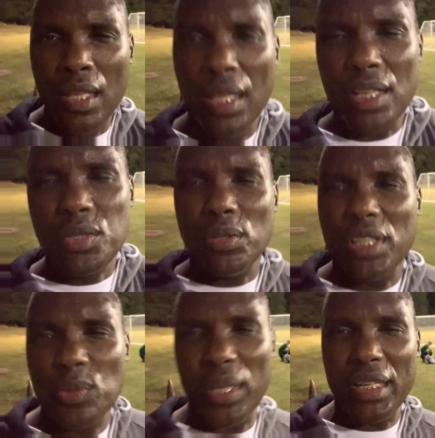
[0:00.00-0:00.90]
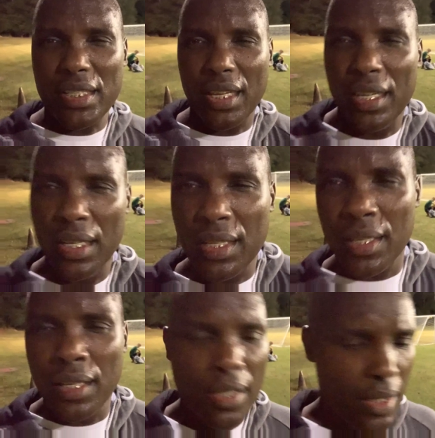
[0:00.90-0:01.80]
That's all just weakness
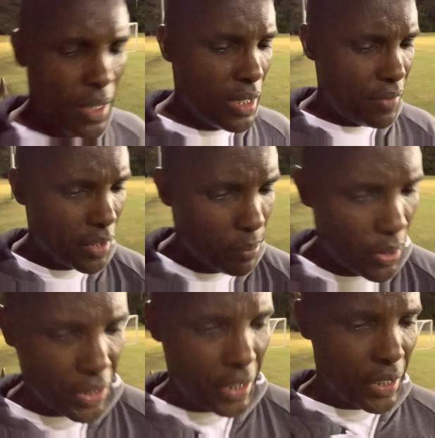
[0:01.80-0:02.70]
leaving the body.